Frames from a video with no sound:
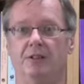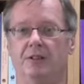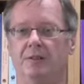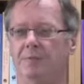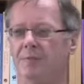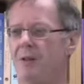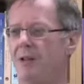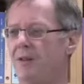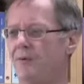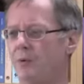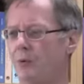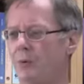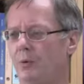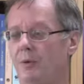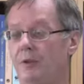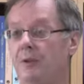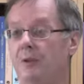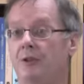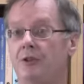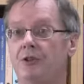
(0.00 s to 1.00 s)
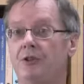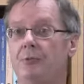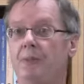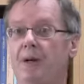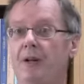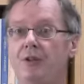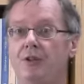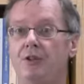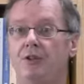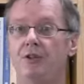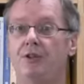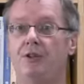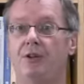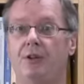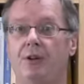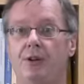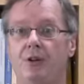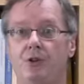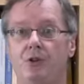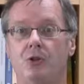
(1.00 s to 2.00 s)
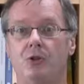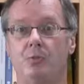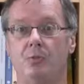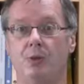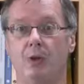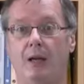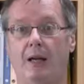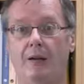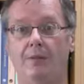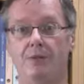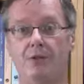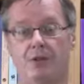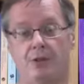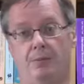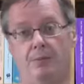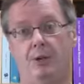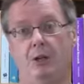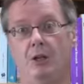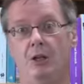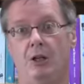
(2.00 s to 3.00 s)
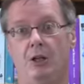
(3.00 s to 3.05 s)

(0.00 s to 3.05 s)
Many of you are English majors, so I assume you have some